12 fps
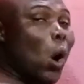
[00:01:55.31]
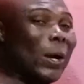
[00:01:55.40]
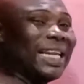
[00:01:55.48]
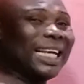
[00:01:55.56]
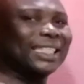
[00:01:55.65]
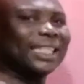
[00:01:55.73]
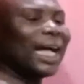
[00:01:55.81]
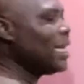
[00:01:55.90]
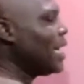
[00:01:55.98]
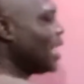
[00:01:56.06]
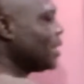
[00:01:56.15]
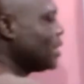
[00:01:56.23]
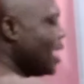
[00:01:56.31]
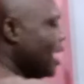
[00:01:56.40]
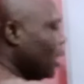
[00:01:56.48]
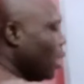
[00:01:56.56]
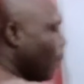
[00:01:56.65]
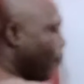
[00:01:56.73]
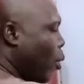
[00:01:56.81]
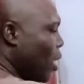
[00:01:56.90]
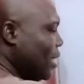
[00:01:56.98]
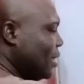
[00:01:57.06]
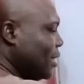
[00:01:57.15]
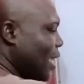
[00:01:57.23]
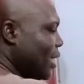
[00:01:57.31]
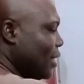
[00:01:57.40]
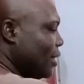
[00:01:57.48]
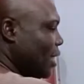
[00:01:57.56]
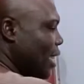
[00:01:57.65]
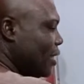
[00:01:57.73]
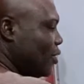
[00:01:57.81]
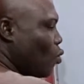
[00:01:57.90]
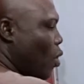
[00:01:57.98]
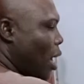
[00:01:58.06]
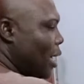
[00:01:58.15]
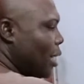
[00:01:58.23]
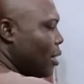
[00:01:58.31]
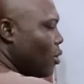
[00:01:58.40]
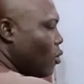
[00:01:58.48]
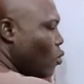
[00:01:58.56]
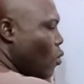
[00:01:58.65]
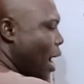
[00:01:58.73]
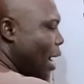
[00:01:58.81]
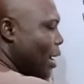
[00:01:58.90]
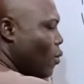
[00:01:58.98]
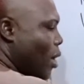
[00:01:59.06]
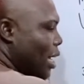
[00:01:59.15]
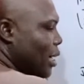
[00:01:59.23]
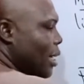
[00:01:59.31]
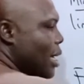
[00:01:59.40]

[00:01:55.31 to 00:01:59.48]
understand that the point here is x1, y1,